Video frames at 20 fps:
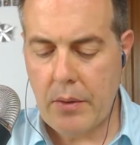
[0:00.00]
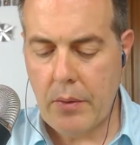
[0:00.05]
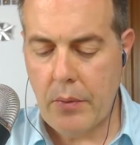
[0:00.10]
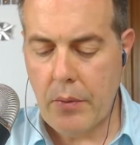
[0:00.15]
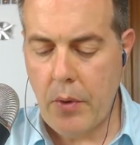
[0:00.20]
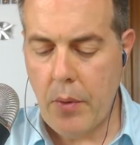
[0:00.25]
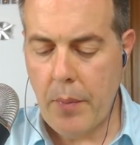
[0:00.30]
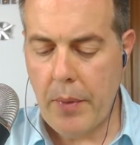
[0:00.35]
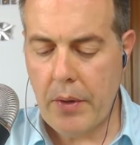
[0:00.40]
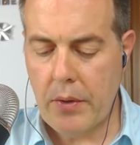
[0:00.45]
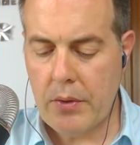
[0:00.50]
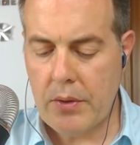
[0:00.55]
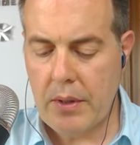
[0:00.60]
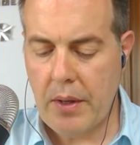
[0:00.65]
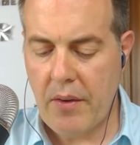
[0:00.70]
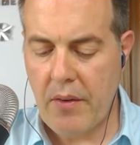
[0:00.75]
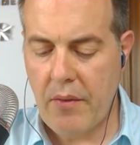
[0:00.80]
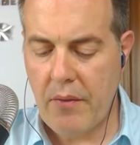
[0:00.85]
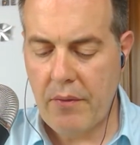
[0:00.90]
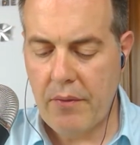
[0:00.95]
numerous
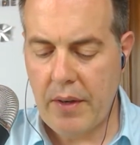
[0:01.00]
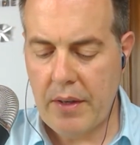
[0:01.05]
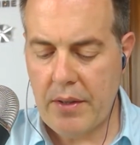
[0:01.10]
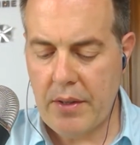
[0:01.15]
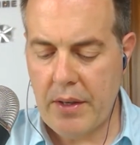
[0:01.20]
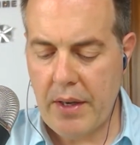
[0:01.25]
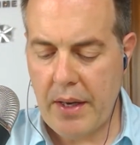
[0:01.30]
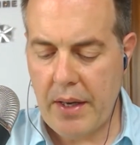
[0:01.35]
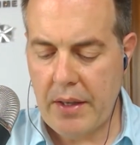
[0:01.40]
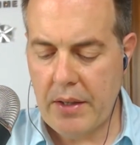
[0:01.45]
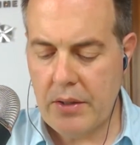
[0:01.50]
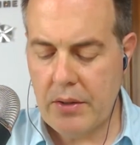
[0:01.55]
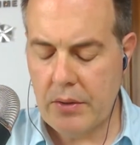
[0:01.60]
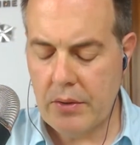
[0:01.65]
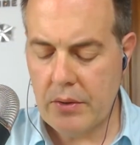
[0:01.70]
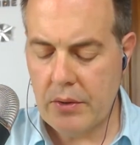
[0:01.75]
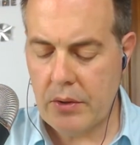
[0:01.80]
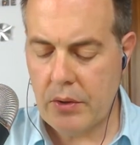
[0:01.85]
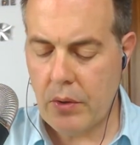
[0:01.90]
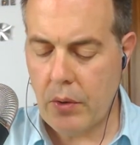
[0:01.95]

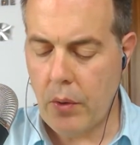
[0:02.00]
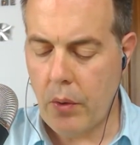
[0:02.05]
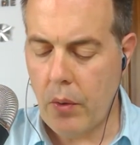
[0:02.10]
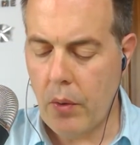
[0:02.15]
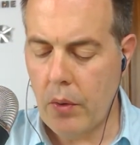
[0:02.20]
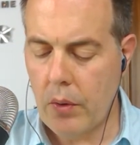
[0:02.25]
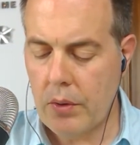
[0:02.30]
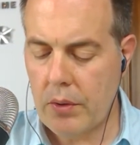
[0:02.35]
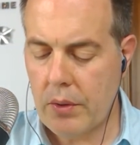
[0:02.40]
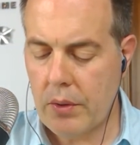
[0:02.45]
invaginations called